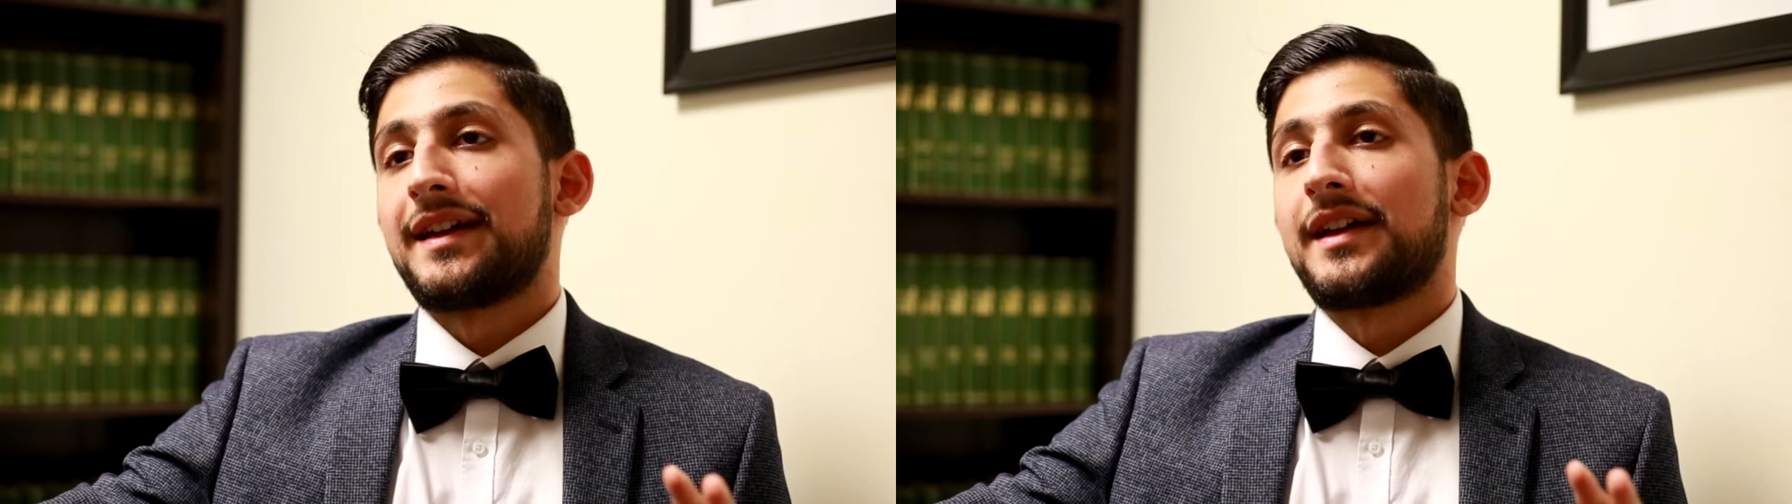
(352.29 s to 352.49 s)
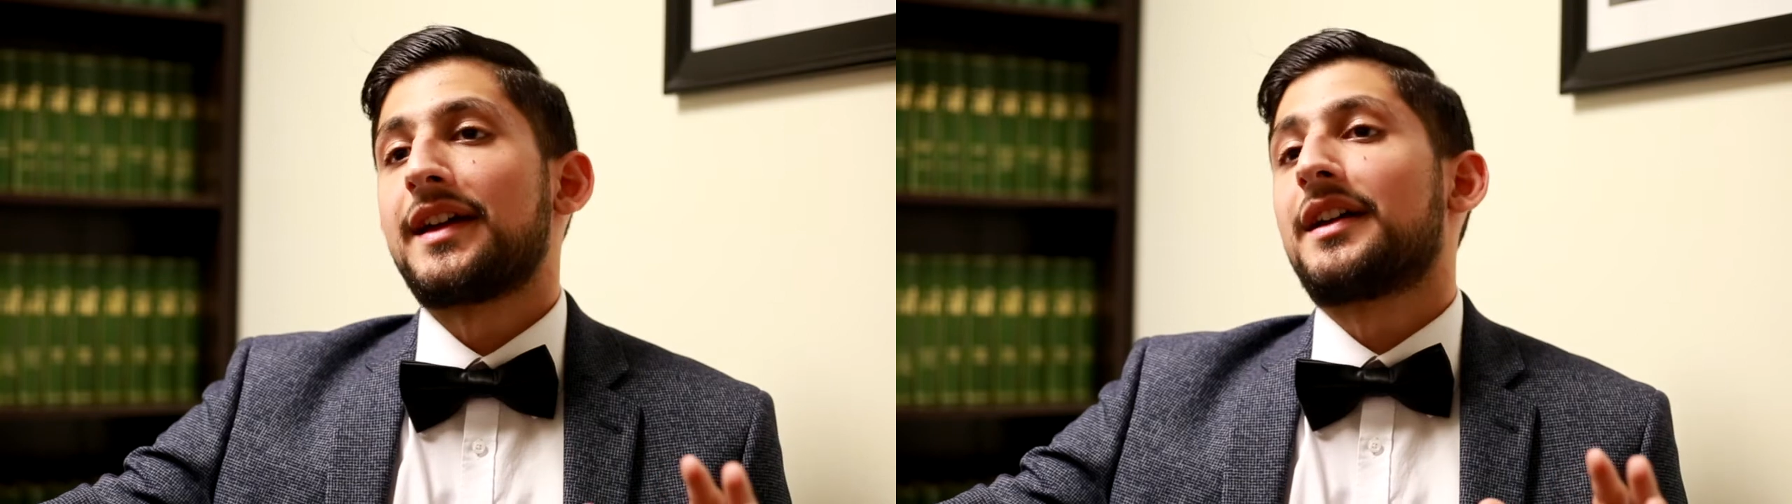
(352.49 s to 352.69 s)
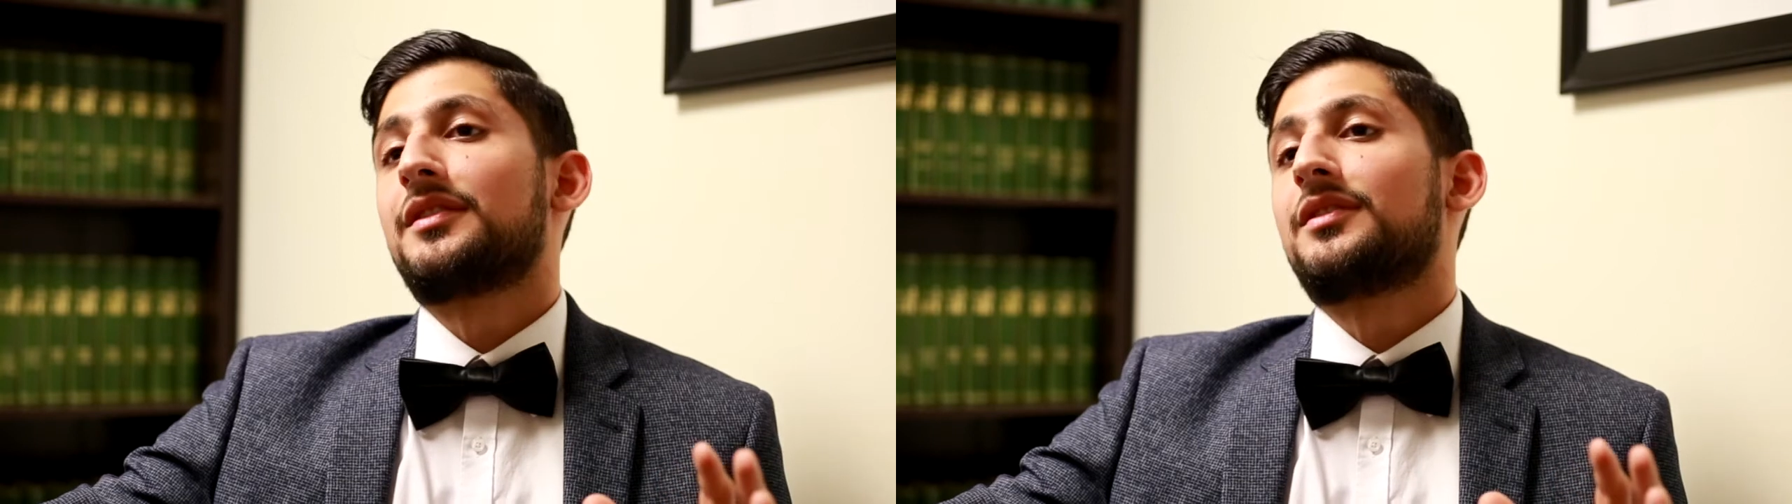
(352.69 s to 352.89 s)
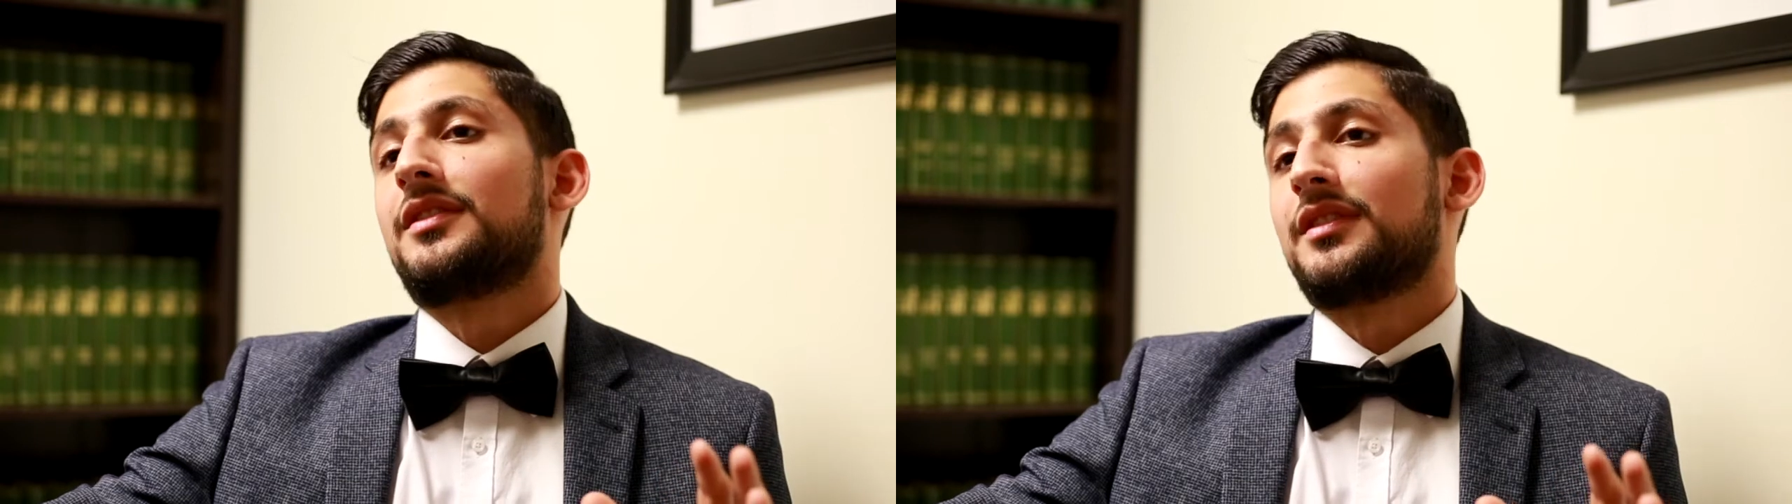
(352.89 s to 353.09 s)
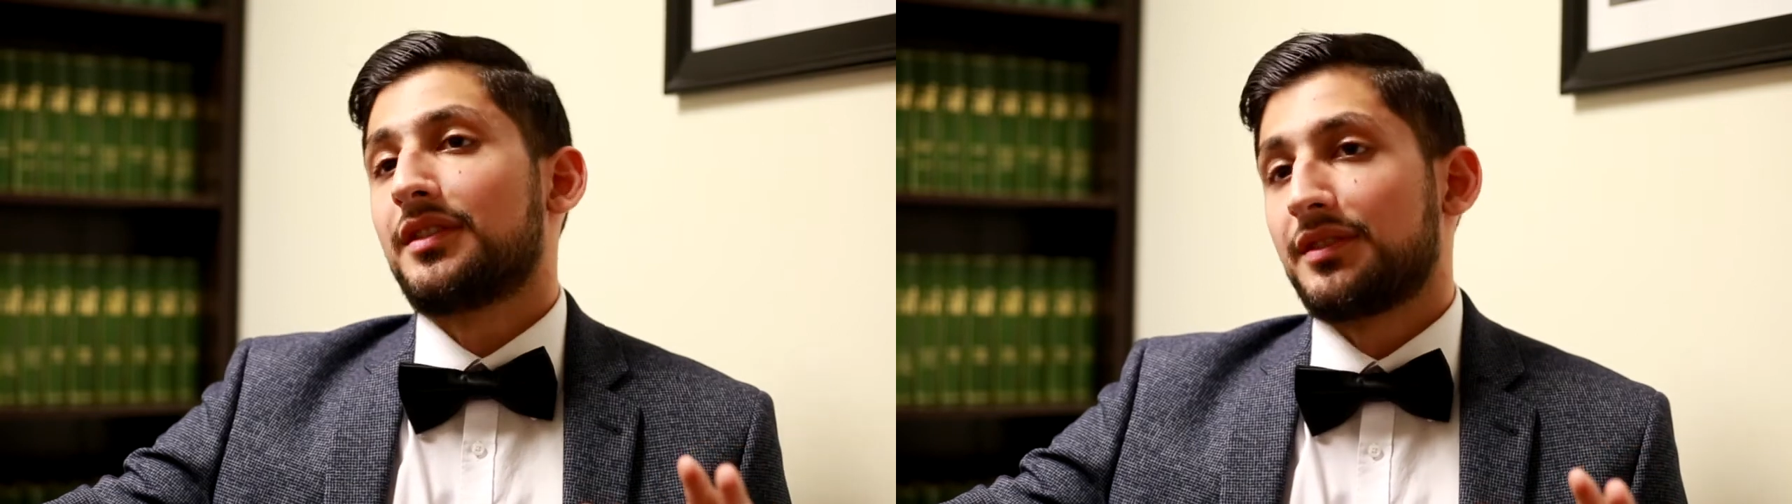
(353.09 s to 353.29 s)

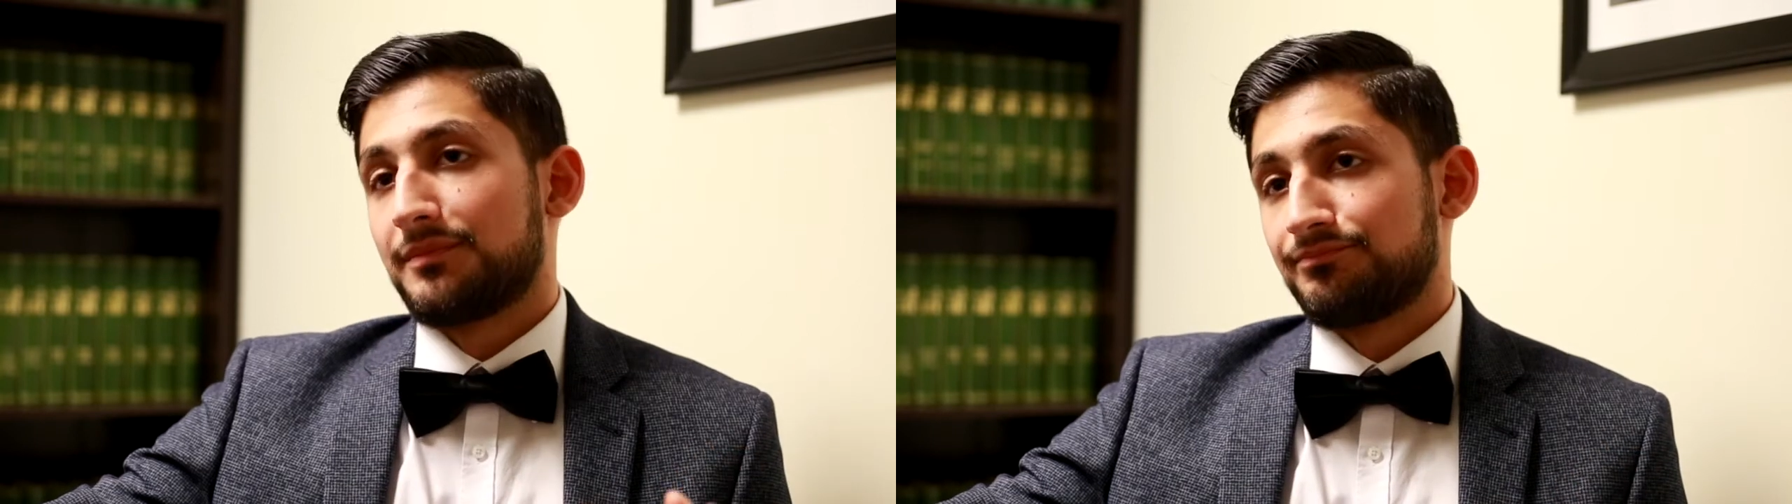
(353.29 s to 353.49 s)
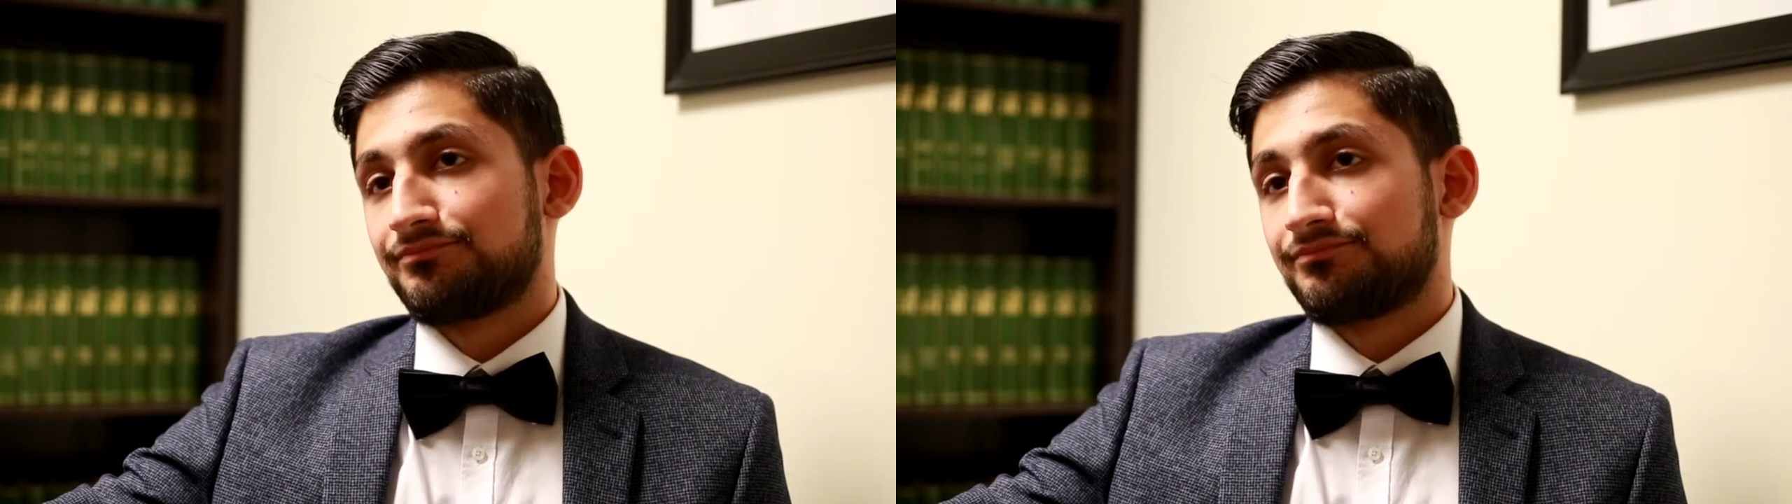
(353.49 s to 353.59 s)
and